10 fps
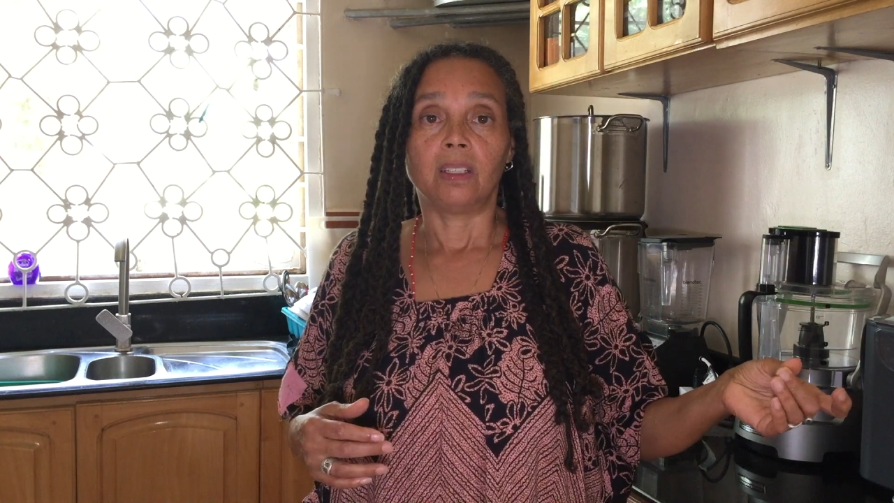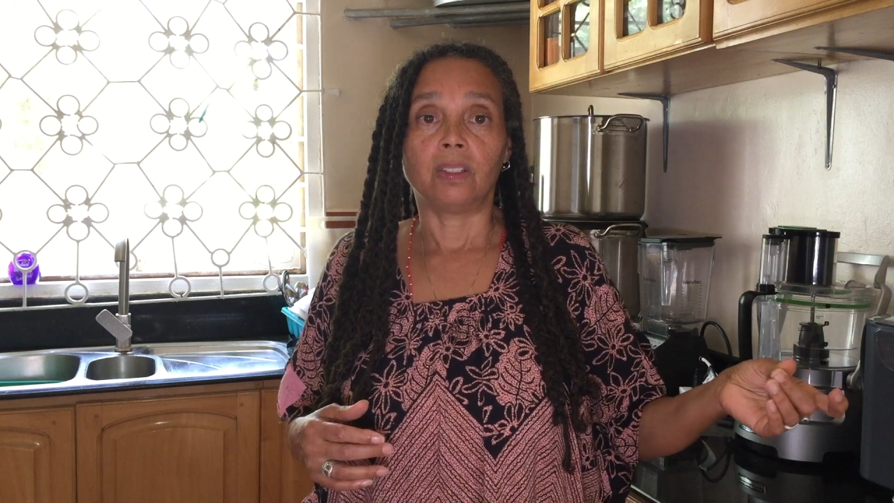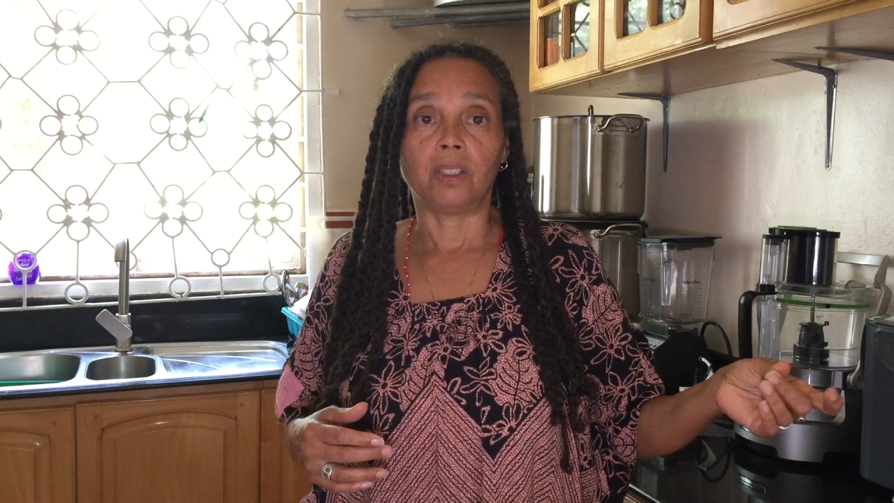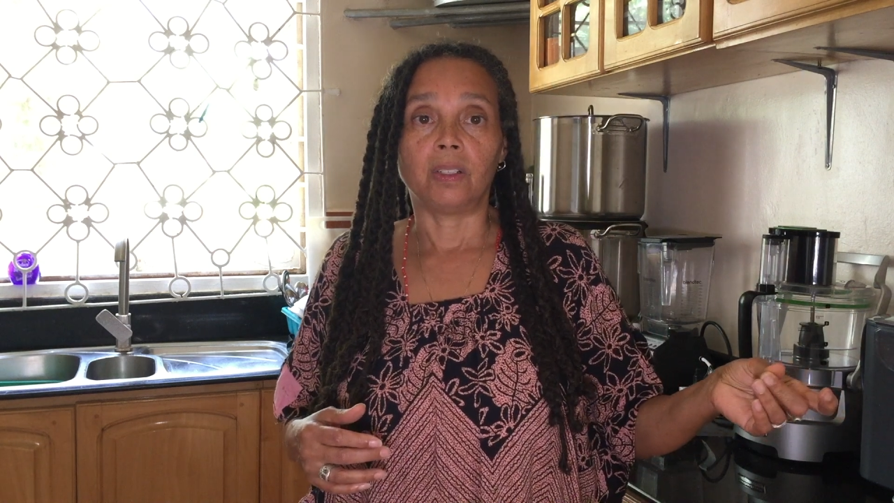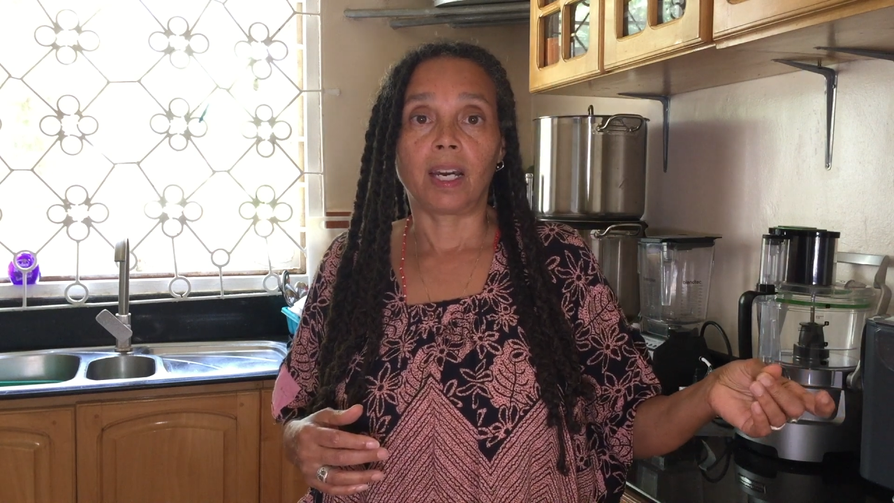
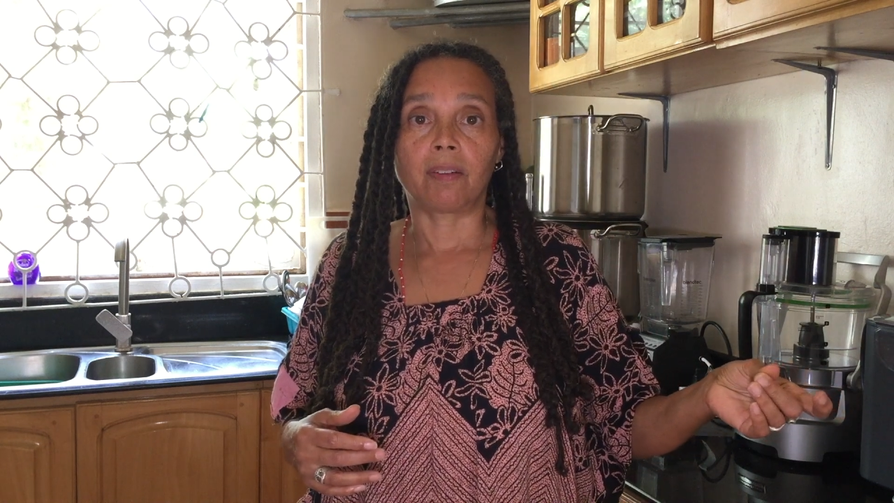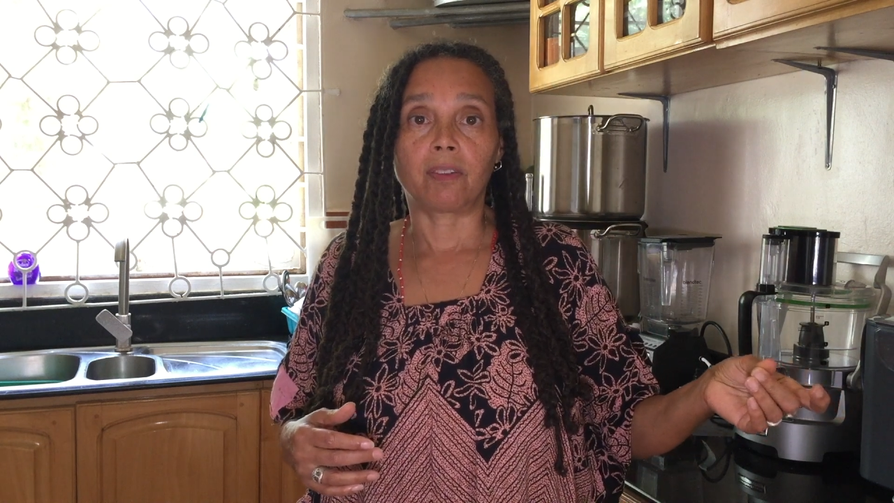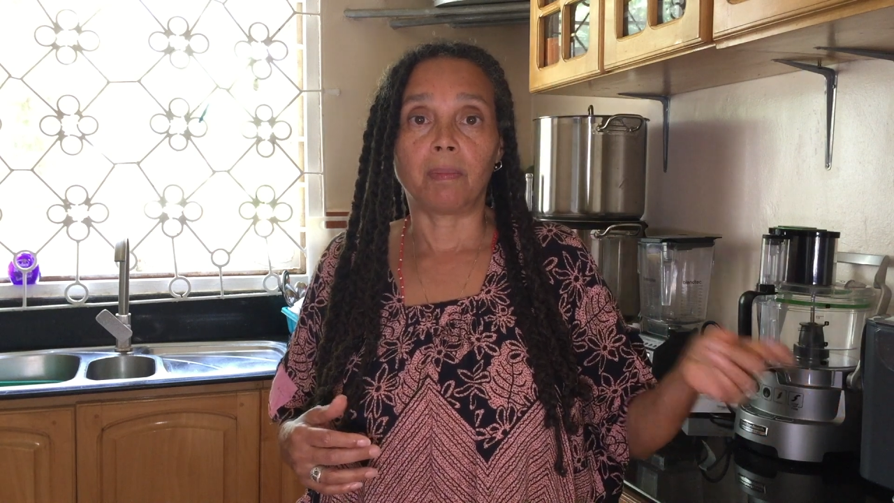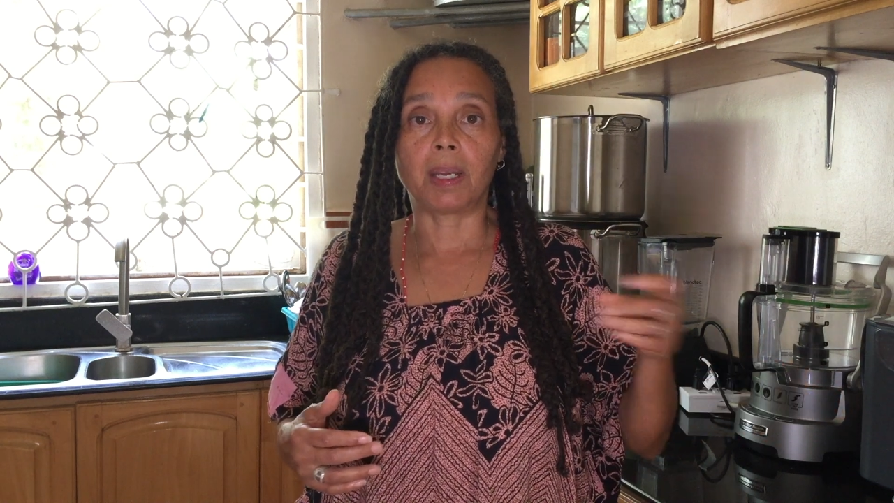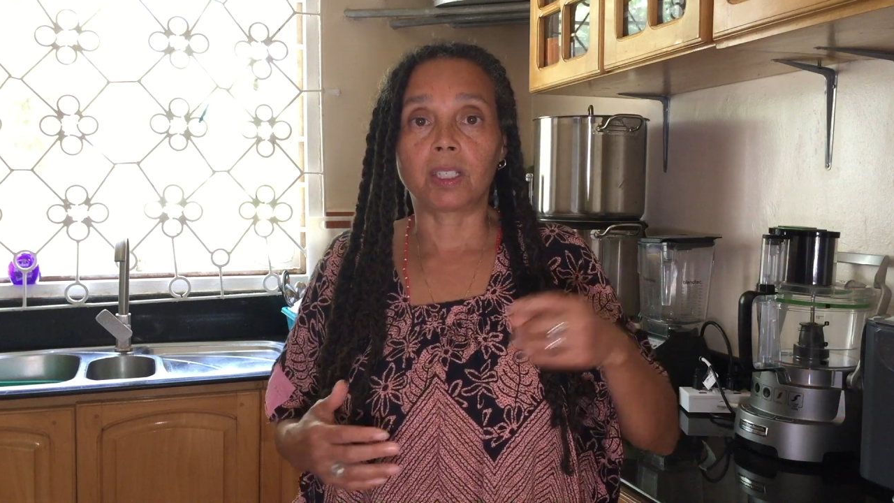do you
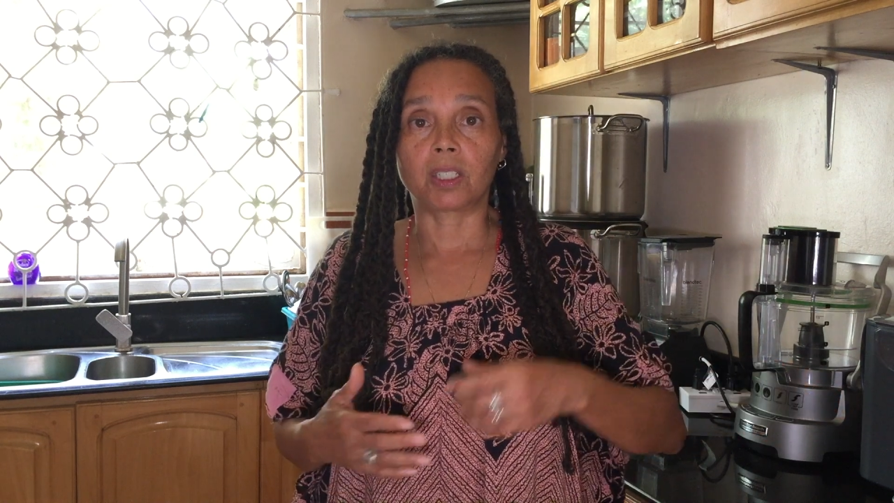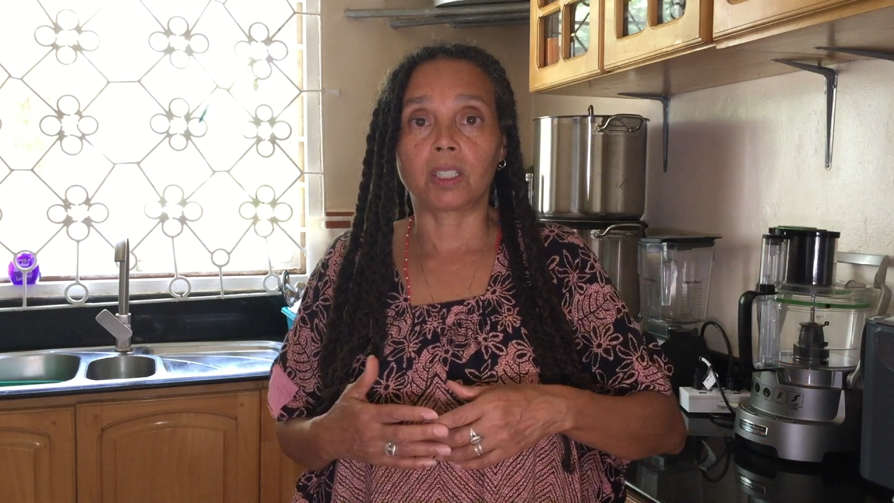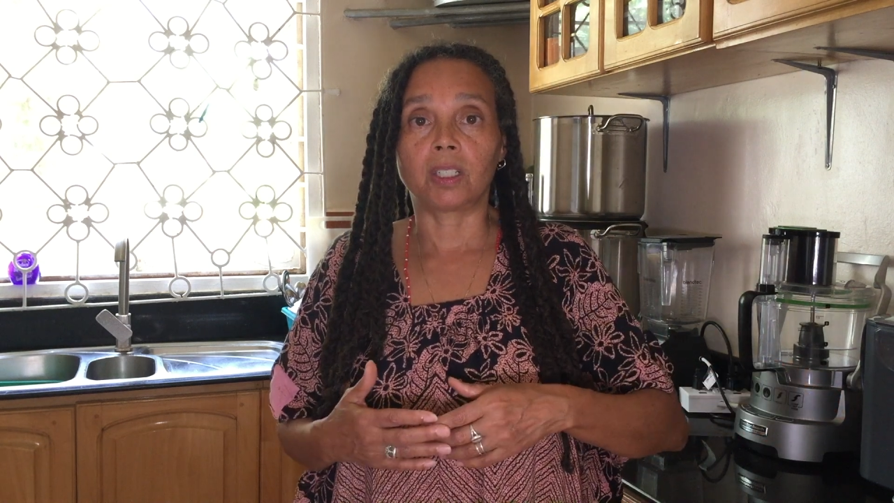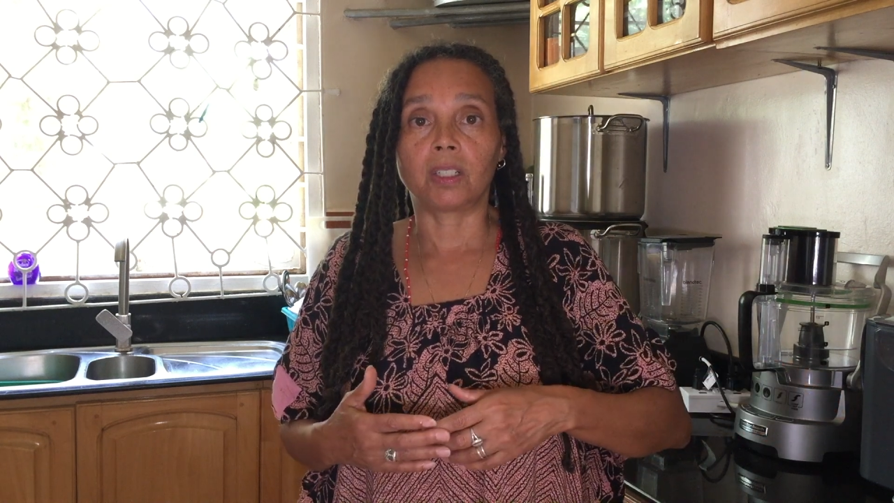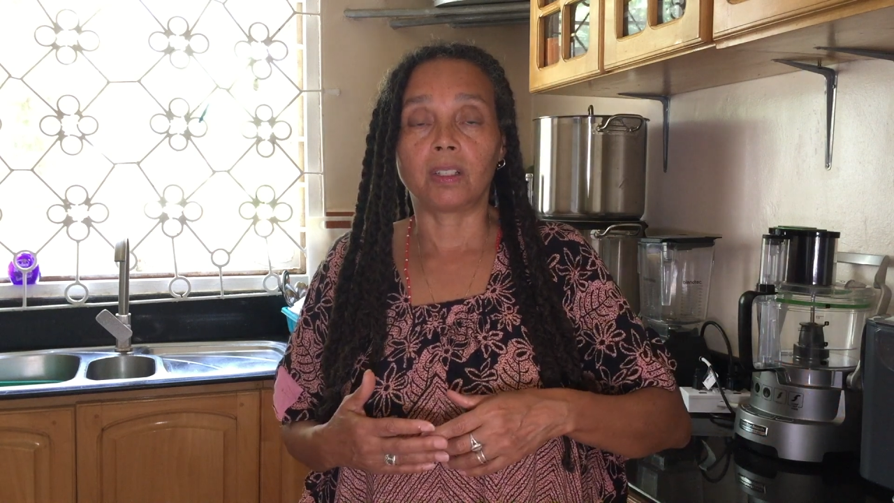have to make
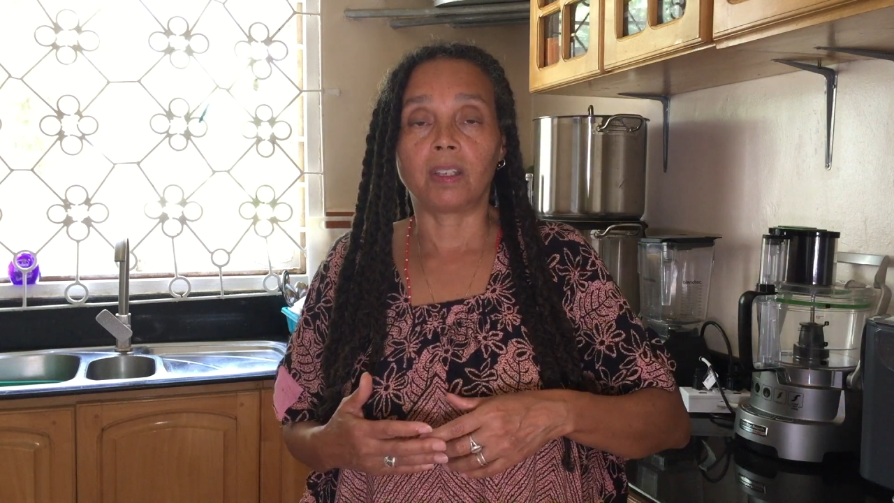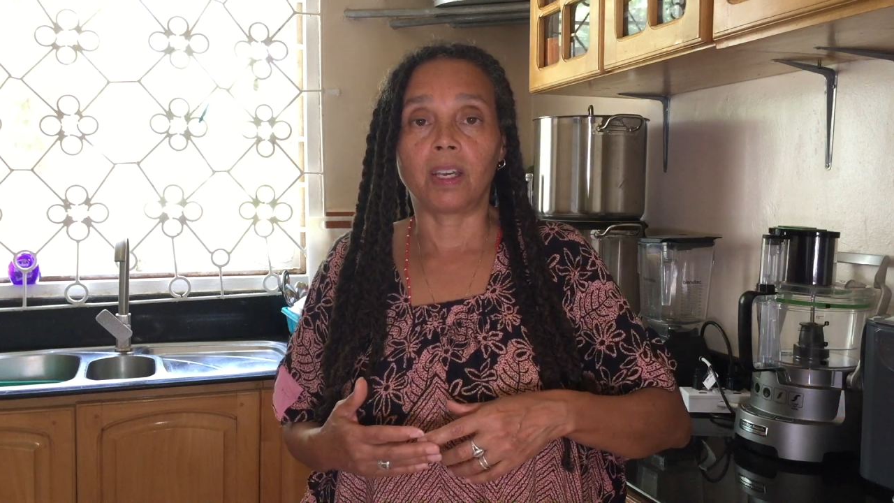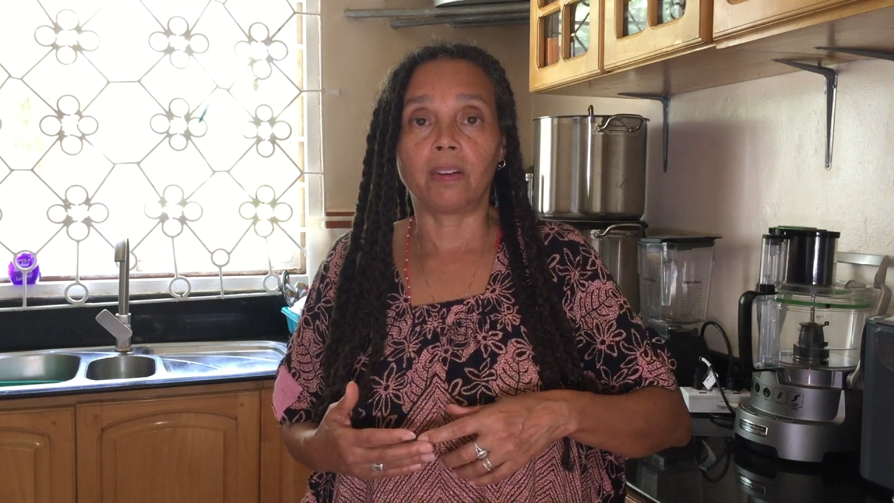sure that